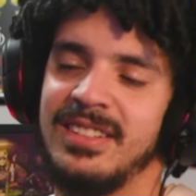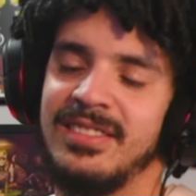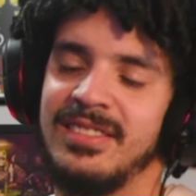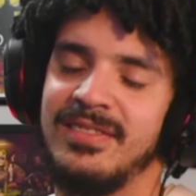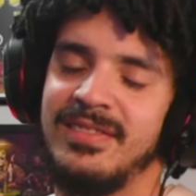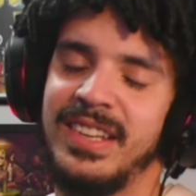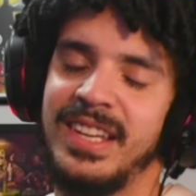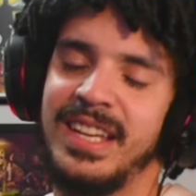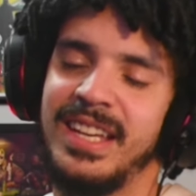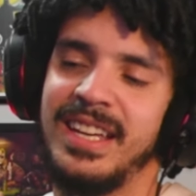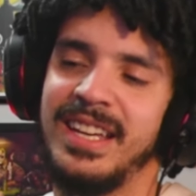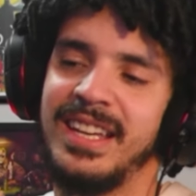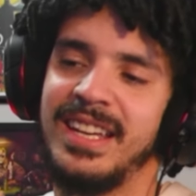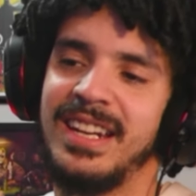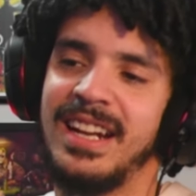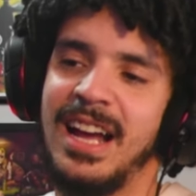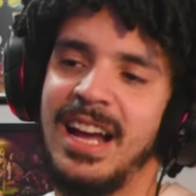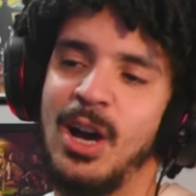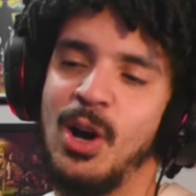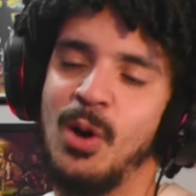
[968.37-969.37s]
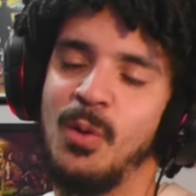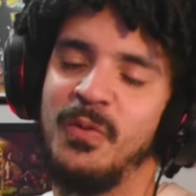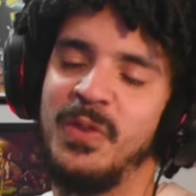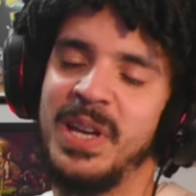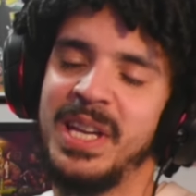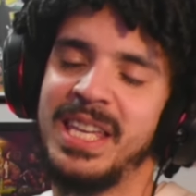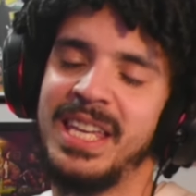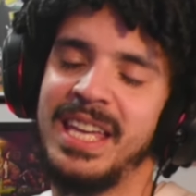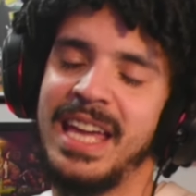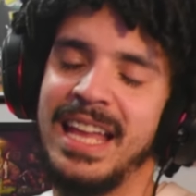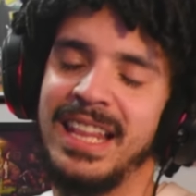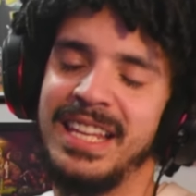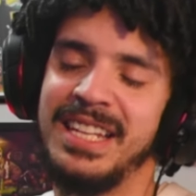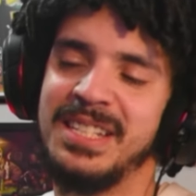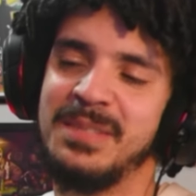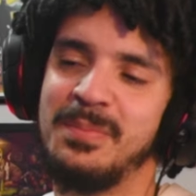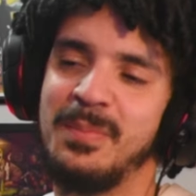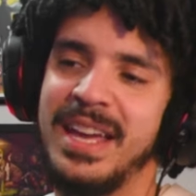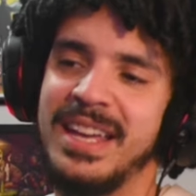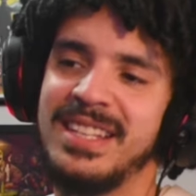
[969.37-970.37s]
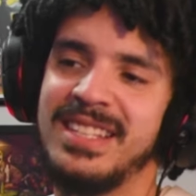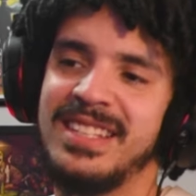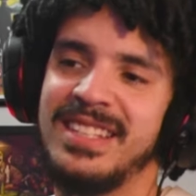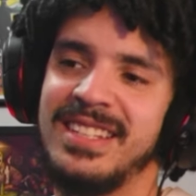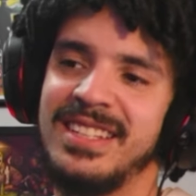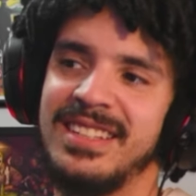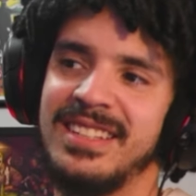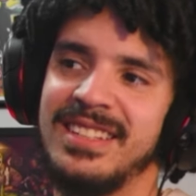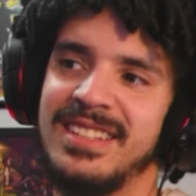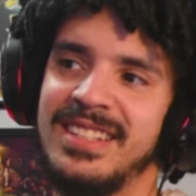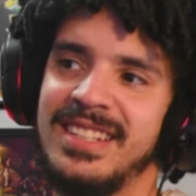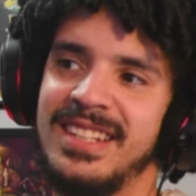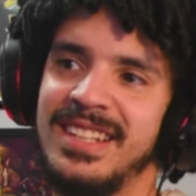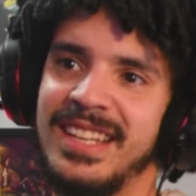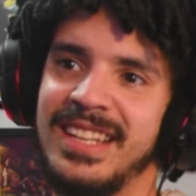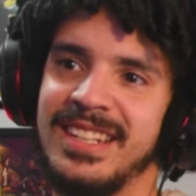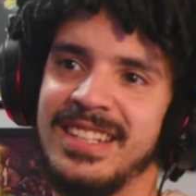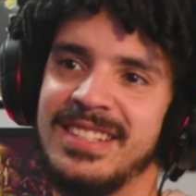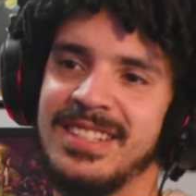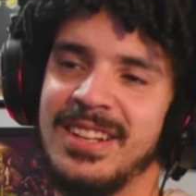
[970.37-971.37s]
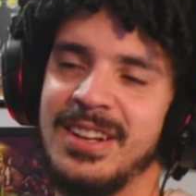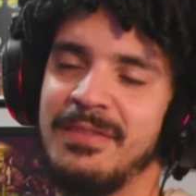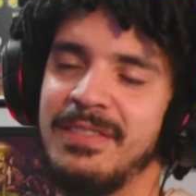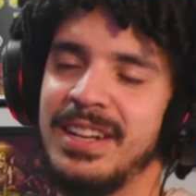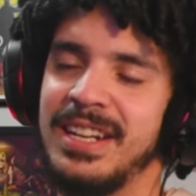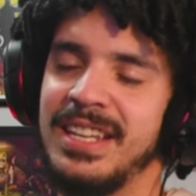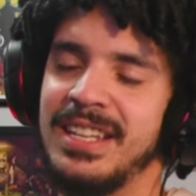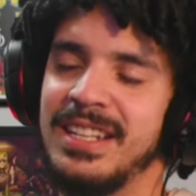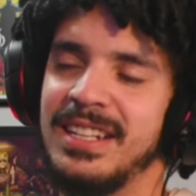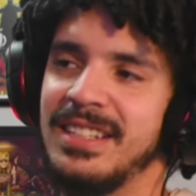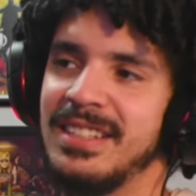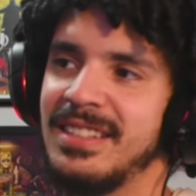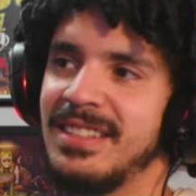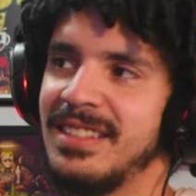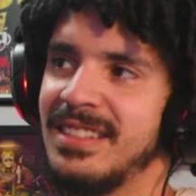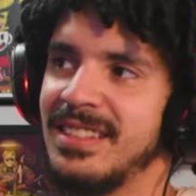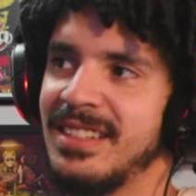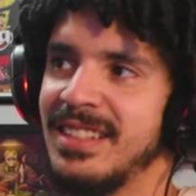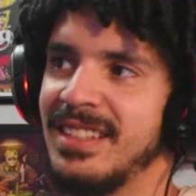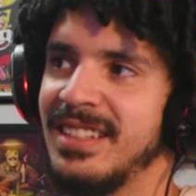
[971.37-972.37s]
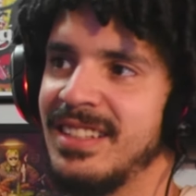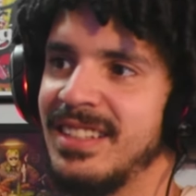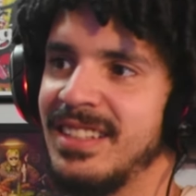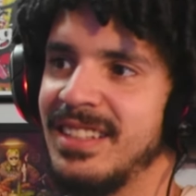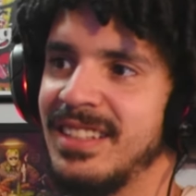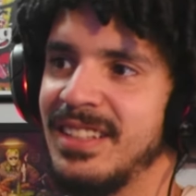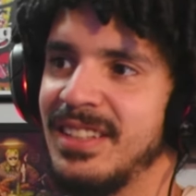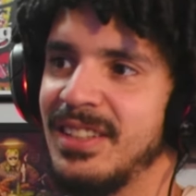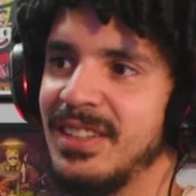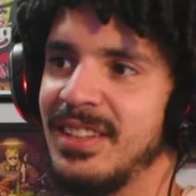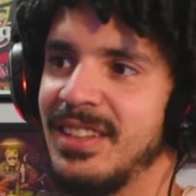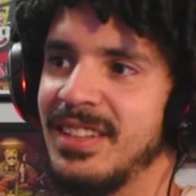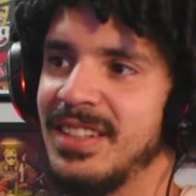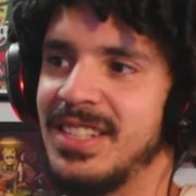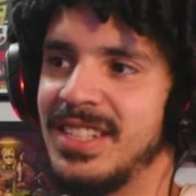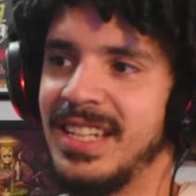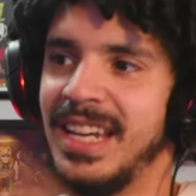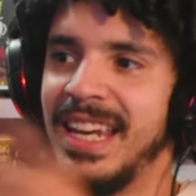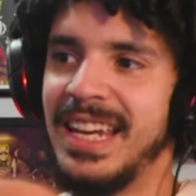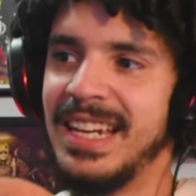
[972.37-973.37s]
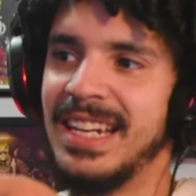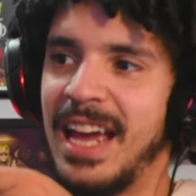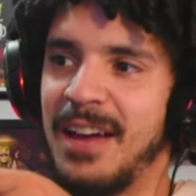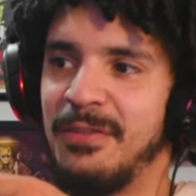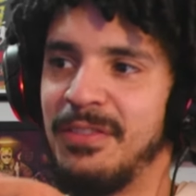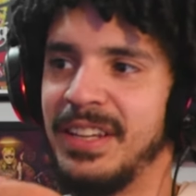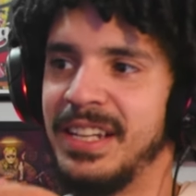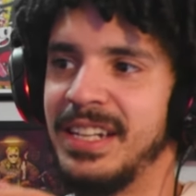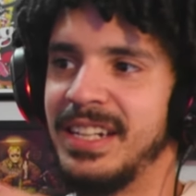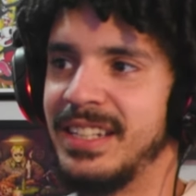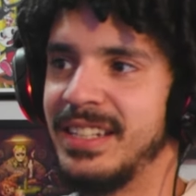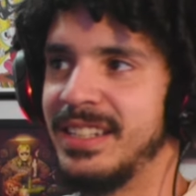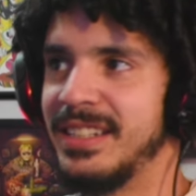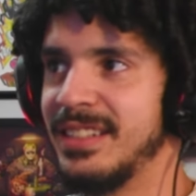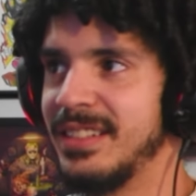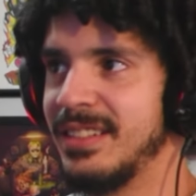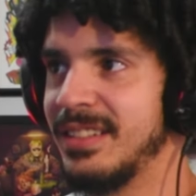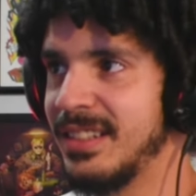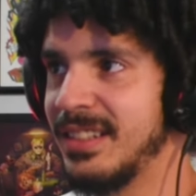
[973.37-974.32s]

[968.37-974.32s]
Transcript: Man, I hope Vicky at least makes it. She didn't deserve any of this. She definitely did.